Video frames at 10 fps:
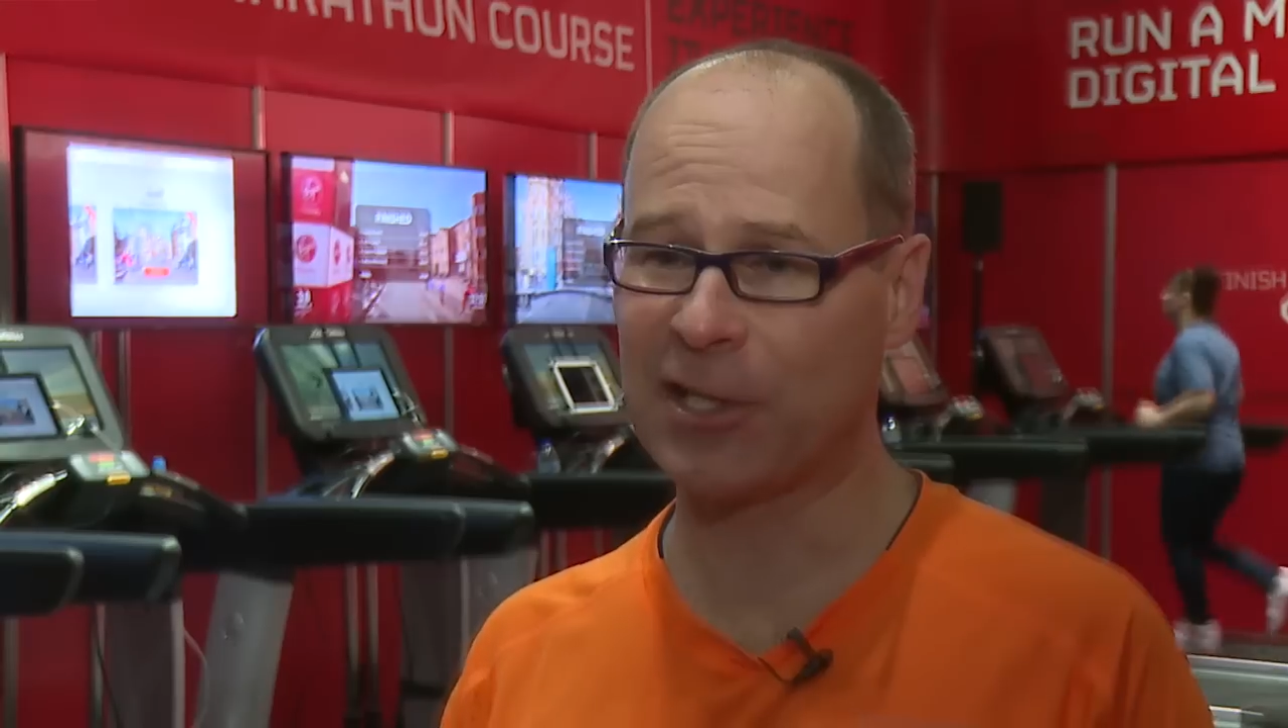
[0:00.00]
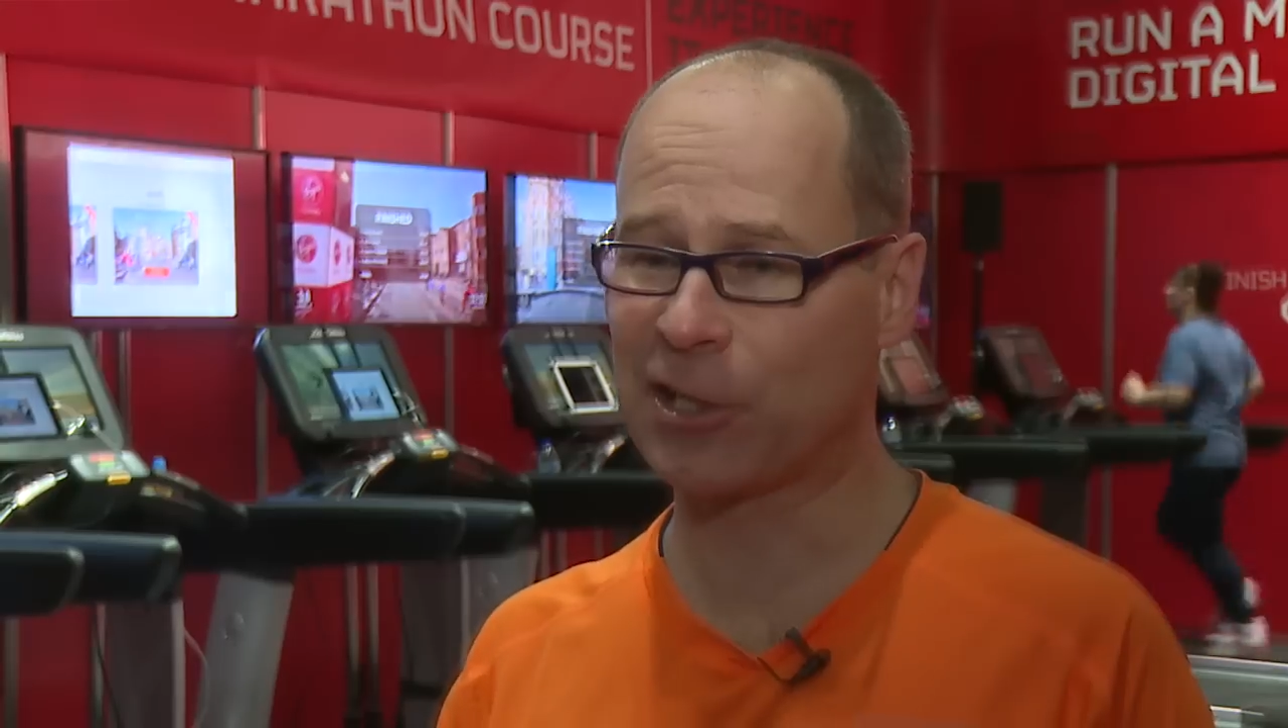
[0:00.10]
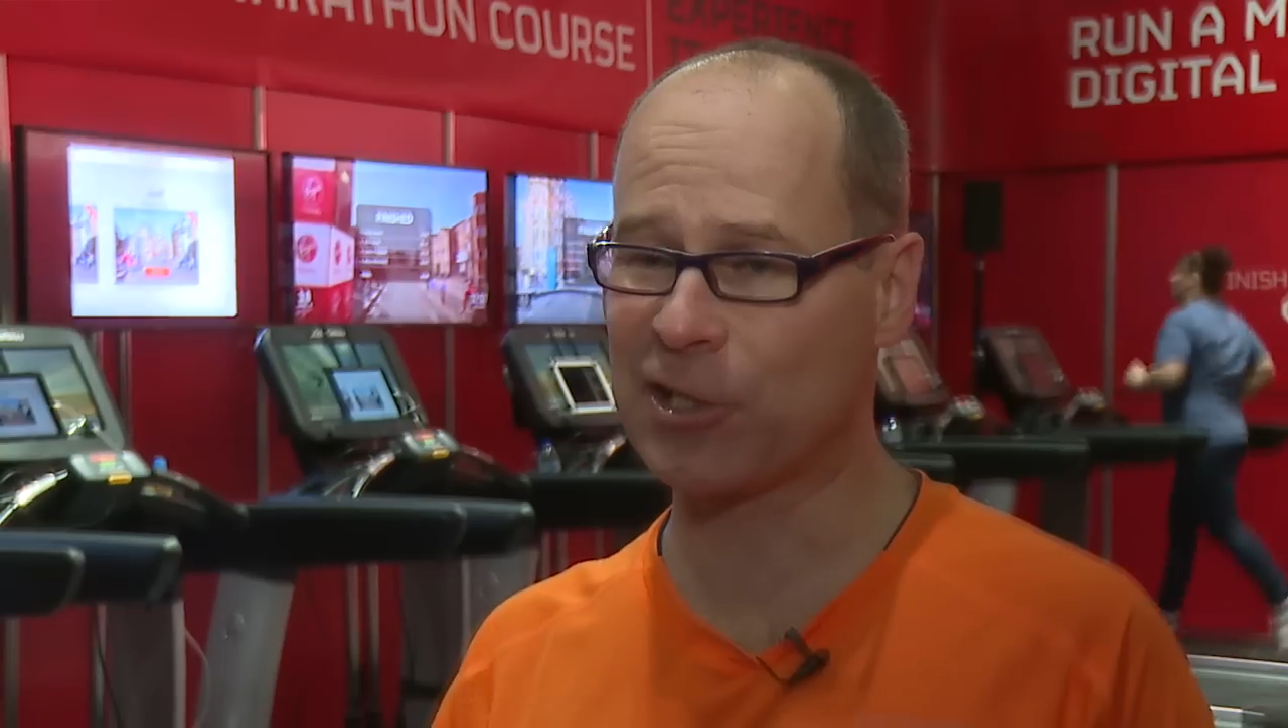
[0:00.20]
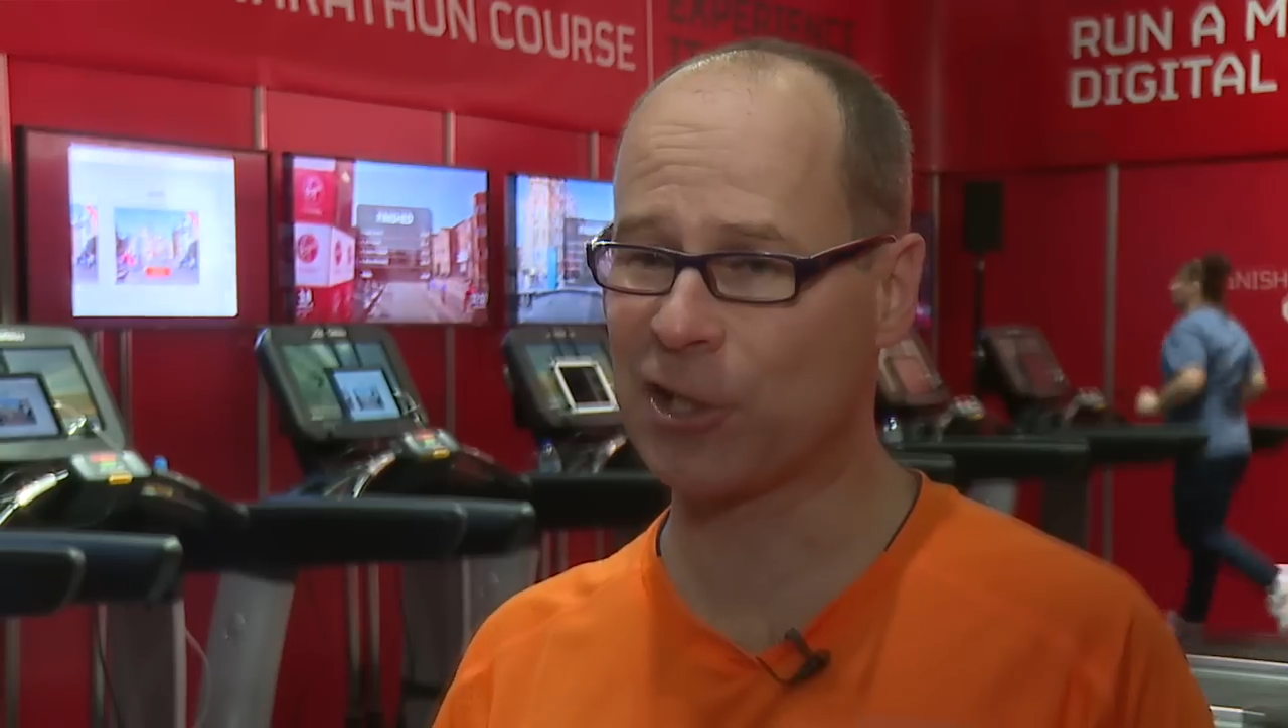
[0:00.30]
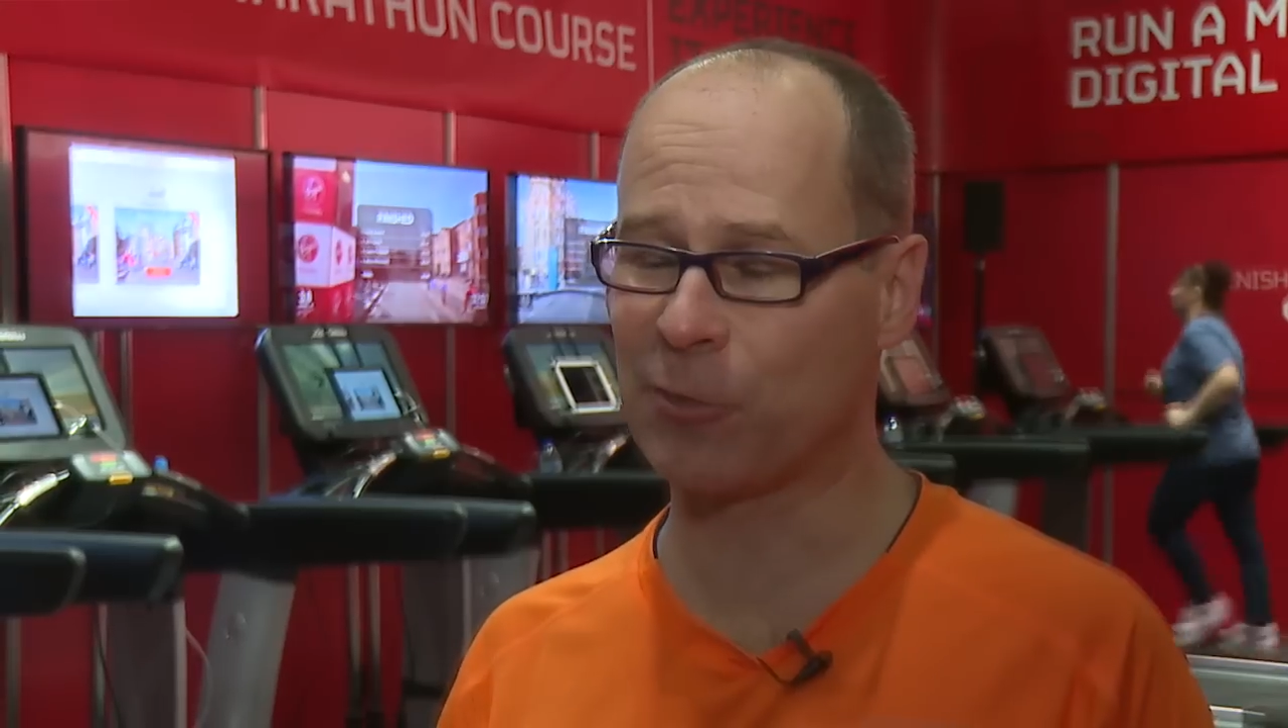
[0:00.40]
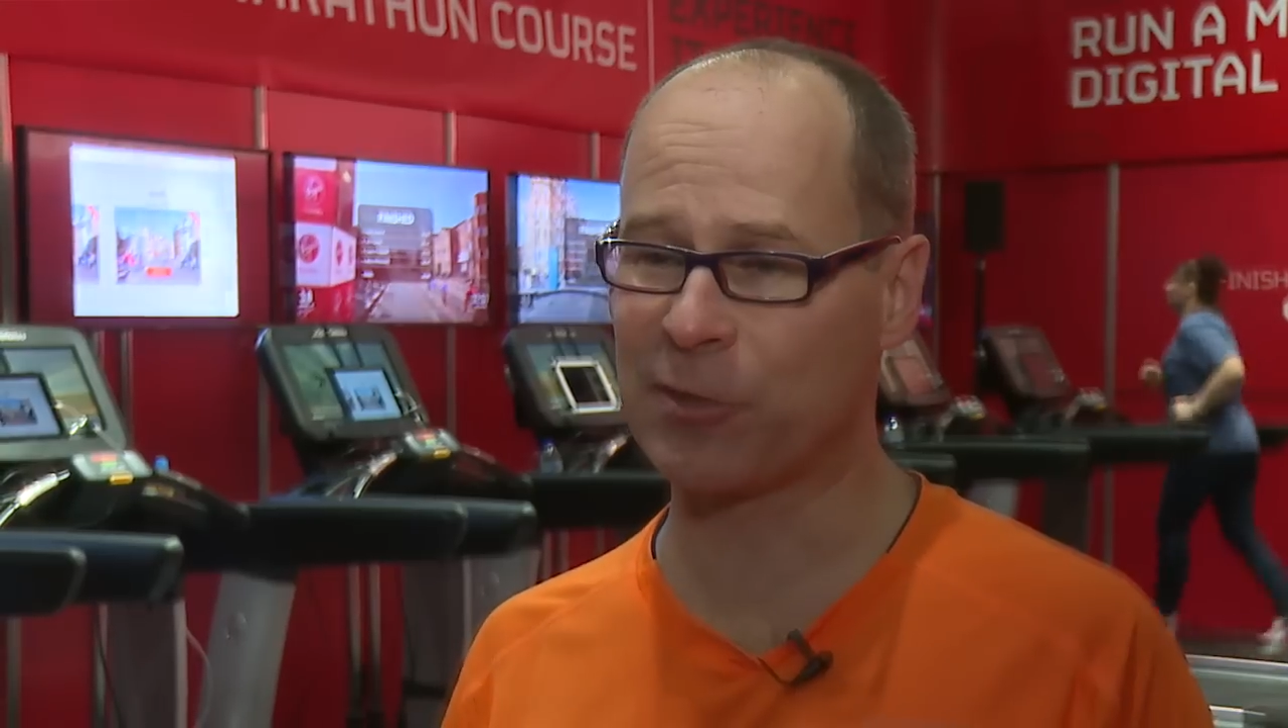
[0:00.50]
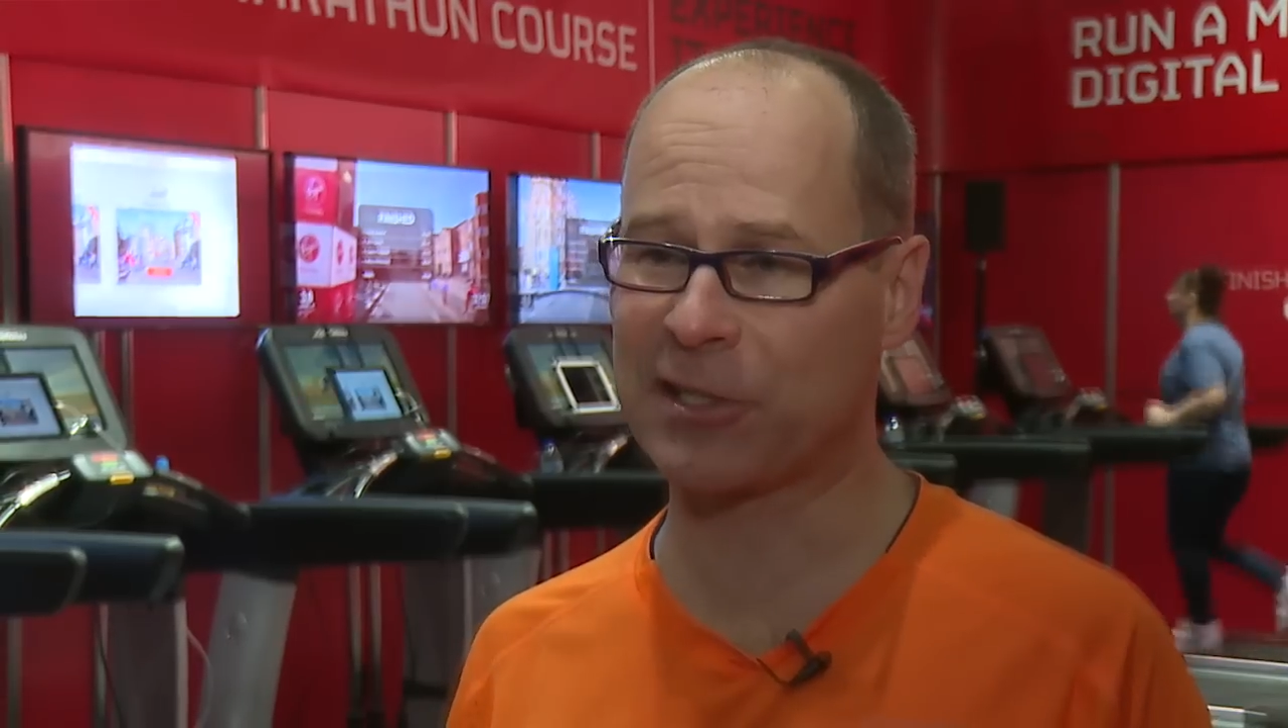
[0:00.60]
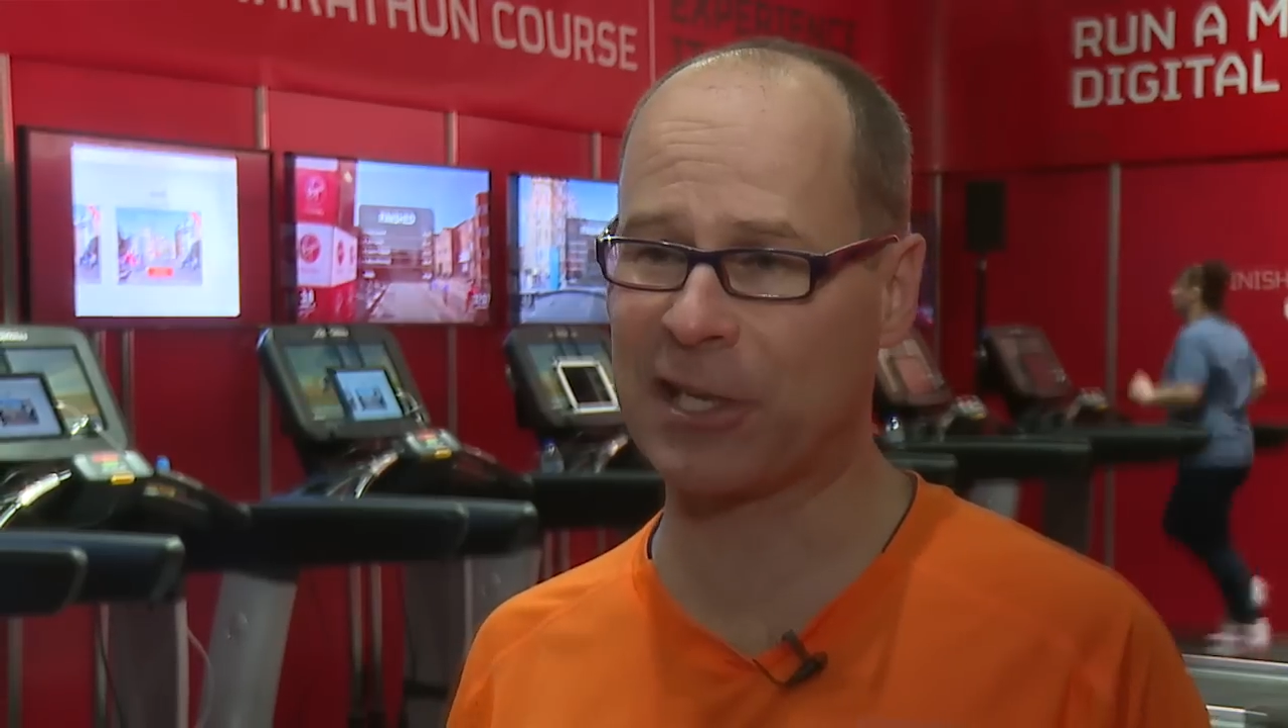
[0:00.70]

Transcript: And you can do it with